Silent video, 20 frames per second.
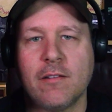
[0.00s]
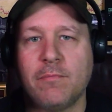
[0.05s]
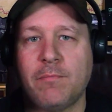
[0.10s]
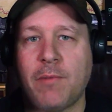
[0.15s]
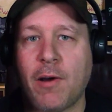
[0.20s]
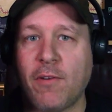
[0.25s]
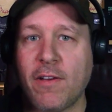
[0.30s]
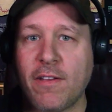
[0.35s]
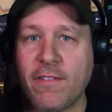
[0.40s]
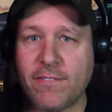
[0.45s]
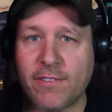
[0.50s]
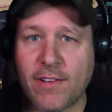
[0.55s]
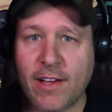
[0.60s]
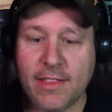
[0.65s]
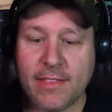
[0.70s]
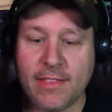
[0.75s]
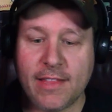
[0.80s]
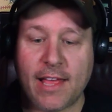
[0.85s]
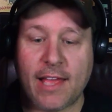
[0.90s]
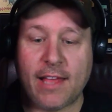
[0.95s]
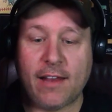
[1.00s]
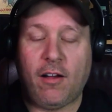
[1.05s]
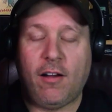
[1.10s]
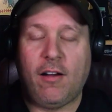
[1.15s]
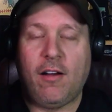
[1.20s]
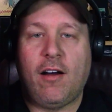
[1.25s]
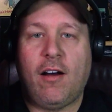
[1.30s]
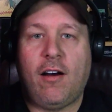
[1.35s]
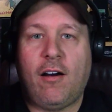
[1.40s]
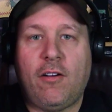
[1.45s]
But we find that
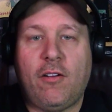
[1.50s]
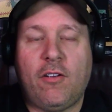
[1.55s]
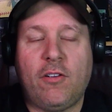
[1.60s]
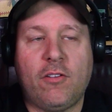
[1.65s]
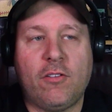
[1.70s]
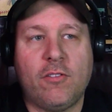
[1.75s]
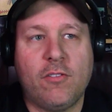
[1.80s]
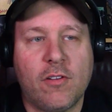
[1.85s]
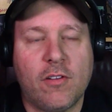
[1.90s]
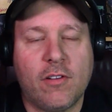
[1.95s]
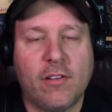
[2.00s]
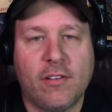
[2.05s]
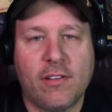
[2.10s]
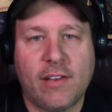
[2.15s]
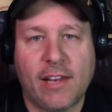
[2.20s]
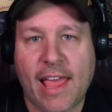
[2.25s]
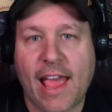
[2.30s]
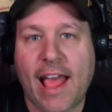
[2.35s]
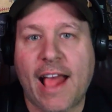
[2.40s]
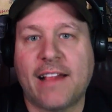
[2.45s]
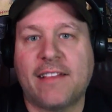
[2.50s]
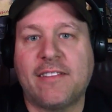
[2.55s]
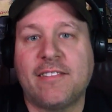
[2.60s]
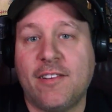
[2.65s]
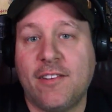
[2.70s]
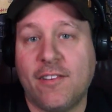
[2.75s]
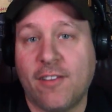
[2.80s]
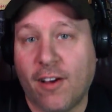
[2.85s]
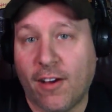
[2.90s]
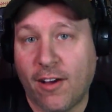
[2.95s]
all the cats
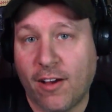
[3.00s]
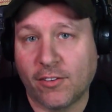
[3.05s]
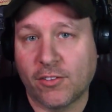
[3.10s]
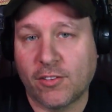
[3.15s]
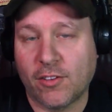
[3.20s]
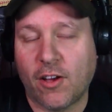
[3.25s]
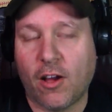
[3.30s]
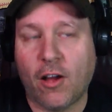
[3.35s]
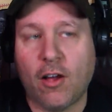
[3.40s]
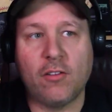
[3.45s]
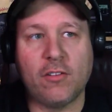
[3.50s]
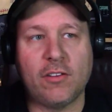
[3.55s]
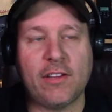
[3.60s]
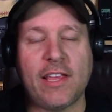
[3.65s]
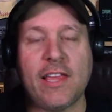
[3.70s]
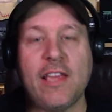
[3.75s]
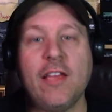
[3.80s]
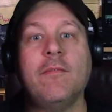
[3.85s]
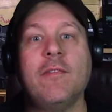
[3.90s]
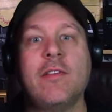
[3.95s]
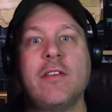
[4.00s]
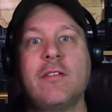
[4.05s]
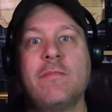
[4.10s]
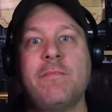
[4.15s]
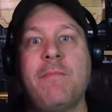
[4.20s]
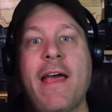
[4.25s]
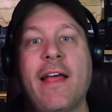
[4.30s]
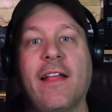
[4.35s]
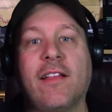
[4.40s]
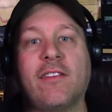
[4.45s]
and dogs, all humans'
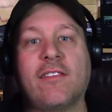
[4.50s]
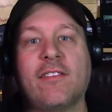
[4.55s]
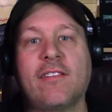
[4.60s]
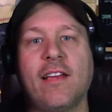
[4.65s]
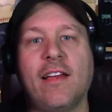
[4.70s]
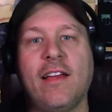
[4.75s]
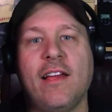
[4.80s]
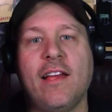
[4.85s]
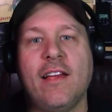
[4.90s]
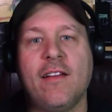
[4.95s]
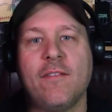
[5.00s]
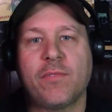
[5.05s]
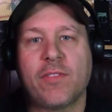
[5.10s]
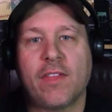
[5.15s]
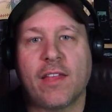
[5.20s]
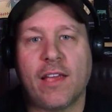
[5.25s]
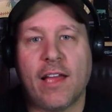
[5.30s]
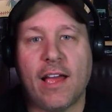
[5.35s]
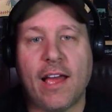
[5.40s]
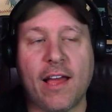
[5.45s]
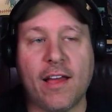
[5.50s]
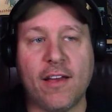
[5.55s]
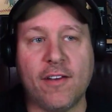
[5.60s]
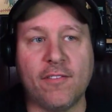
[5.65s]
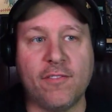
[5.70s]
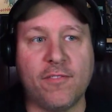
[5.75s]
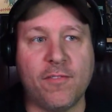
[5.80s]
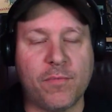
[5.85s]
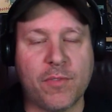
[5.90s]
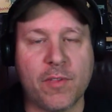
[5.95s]
pets,
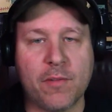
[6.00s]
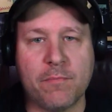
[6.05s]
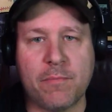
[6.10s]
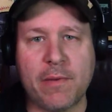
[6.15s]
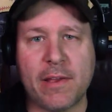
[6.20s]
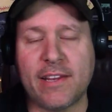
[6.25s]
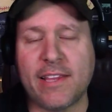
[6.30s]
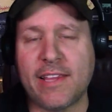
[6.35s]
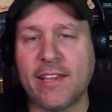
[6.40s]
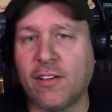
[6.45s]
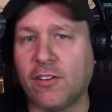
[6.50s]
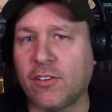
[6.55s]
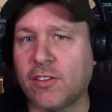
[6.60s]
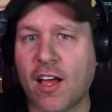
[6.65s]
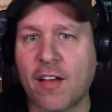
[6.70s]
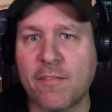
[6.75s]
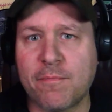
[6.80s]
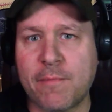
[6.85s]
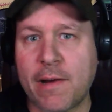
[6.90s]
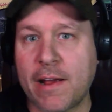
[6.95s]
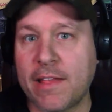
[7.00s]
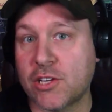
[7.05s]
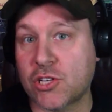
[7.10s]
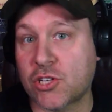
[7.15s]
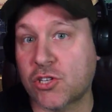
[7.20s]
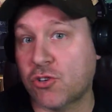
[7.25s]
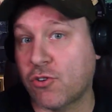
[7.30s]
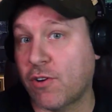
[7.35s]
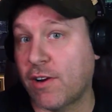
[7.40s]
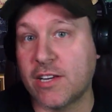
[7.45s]
have been killed off by this
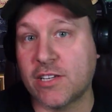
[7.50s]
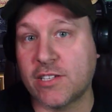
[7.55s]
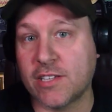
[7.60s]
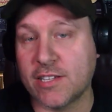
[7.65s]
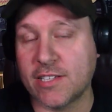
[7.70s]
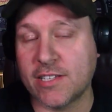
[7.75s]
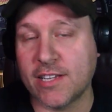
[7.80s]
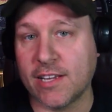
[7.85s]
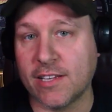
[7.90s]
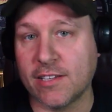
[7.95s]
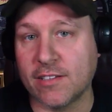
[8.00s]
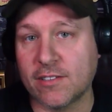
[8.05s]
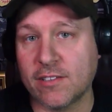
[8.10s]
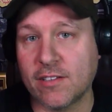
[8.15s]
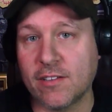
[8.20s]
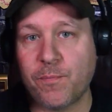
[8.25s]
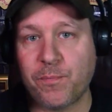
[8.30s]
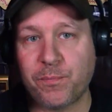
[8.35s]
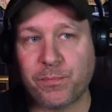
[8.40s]
strange disease.